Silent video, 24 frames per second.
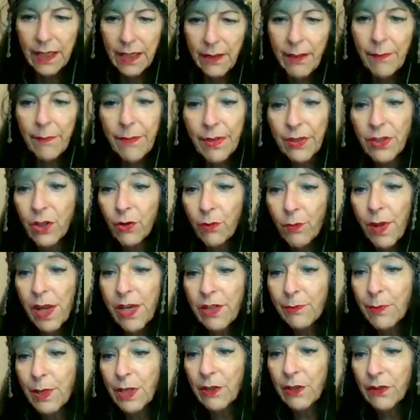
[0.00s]
But there may
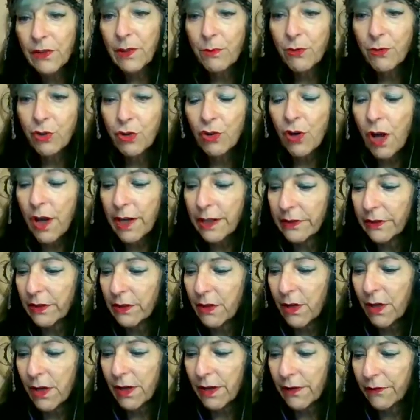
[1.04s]
be some shocks and
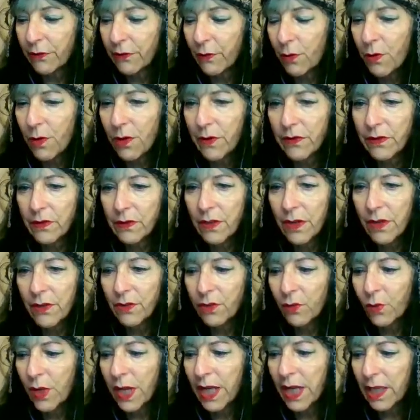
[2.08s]
awe, of course, along
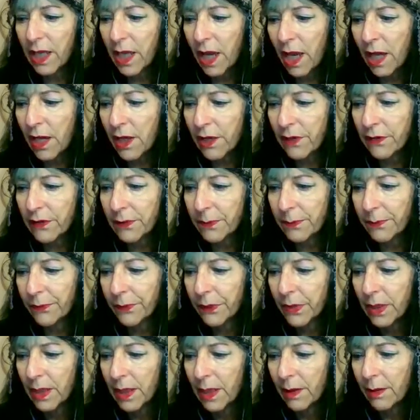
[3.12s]
the way. Chaos.
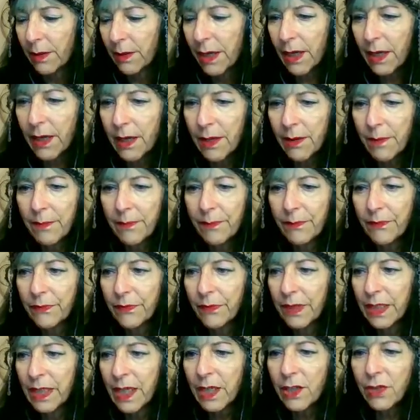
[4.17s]

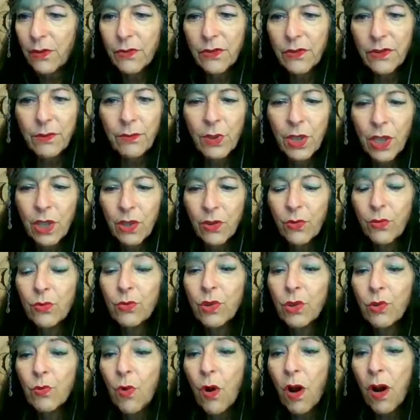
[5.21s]
Get used to being who
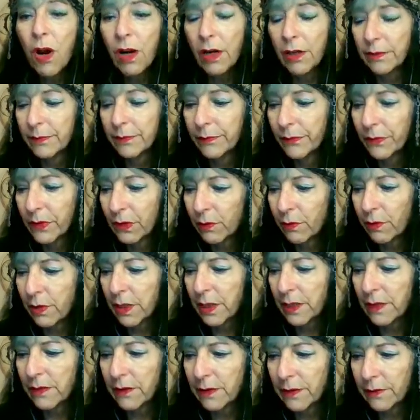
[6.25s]
you are,
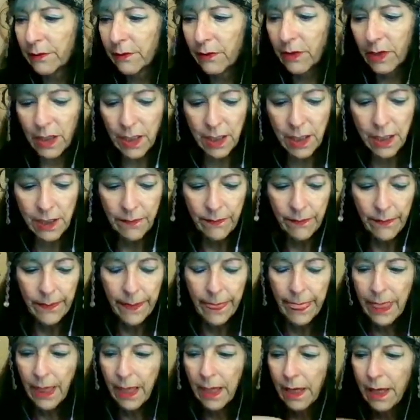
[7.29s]
Aquarius. Okay.
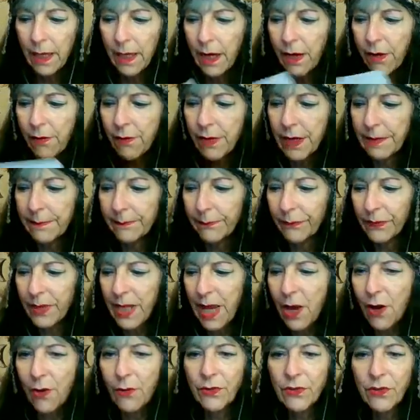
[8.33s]
All right.
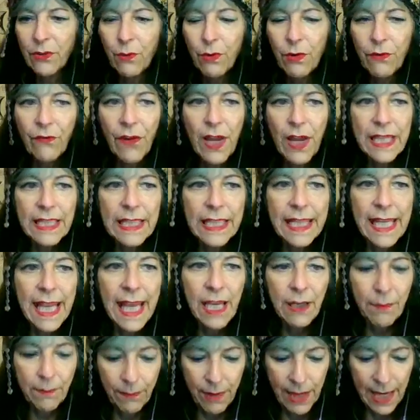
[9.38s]
Now, so we're finally
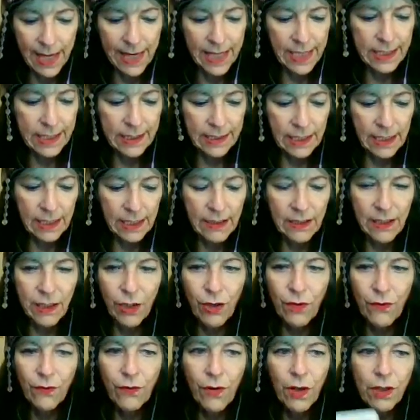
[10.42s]
at Pisces
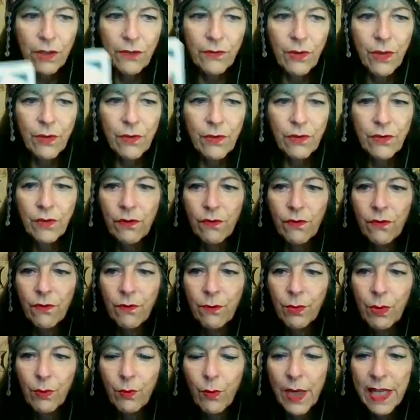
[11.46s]
here for all of those who've
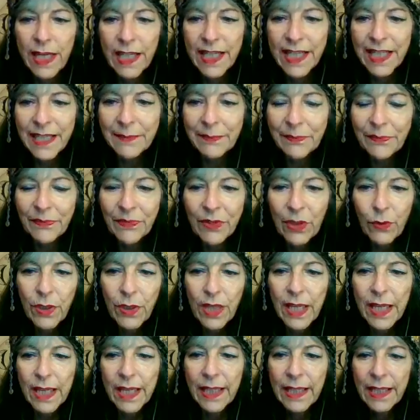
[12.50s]
been waiting.
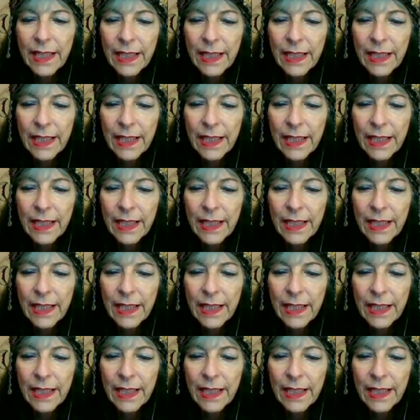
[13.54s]
Okay.